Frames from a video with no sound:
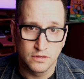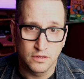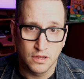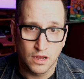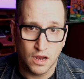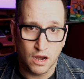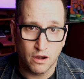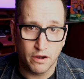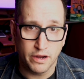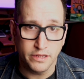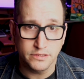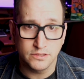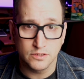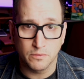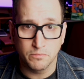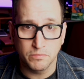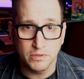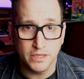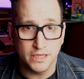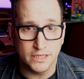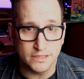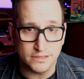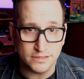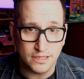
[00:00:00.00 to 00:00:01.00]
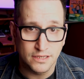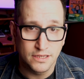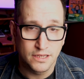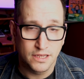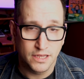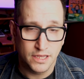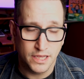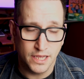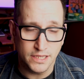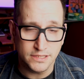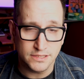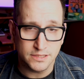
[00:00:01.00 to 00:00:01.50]
All right, so please
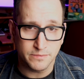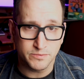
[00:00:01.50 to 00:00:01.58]
hit